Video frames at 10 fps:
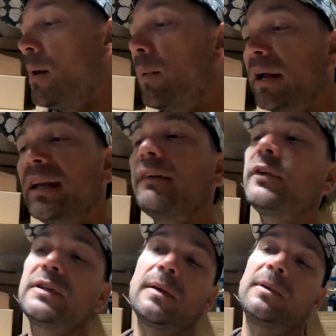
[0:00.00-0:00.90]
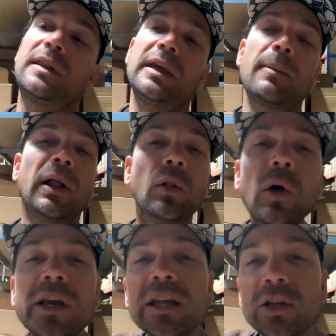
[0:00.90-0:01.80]
But definitely something to think about.
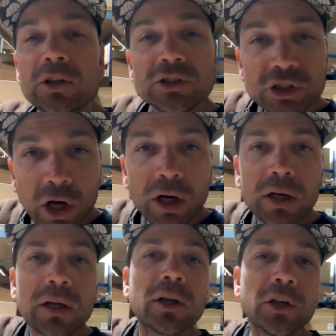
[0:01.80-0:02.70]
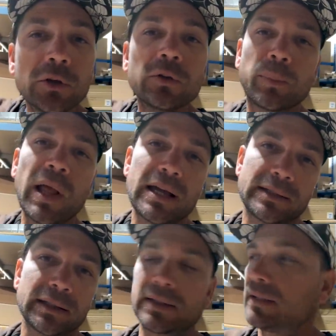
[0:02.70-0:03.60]
Look at your junk used
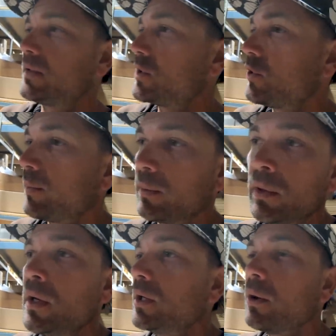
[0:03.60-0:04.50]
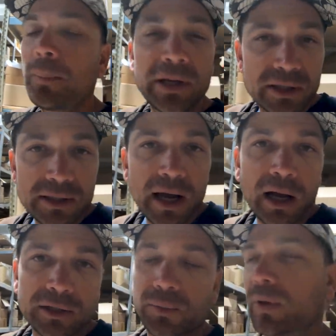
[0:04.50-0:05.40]
plastics, things that you've been, you know, pitching
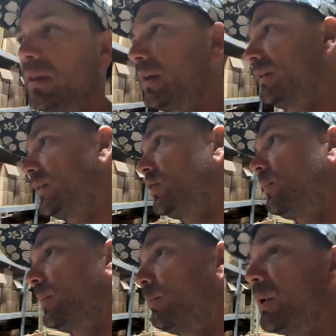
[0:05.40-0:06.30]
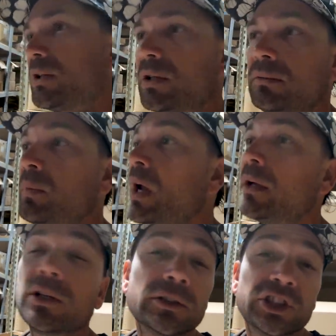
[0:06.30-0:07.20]
docks with, things that you've been pitching
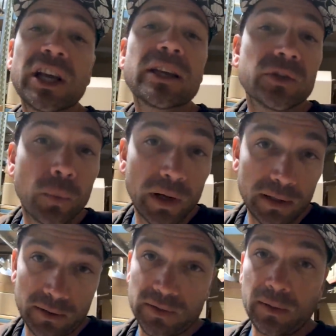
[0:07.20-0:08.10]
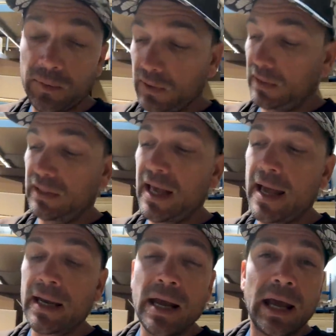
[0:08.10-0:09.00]
your jigs with, or something like
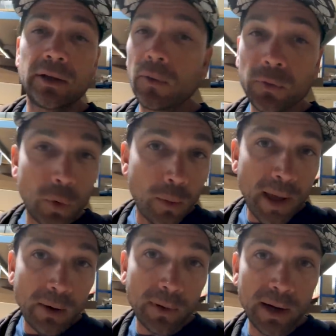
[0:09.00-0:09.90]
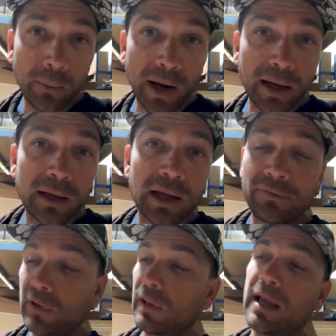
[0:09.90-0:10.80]
that, and don't throw them out right away.
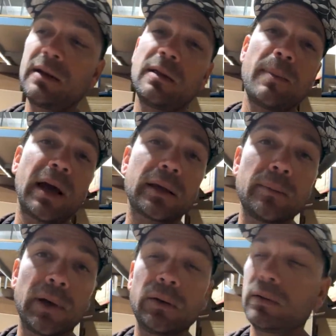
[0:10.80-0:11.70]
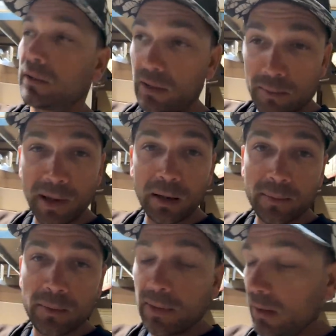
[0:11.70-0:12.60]
If they're laying on the back of the boat or on the bottom of the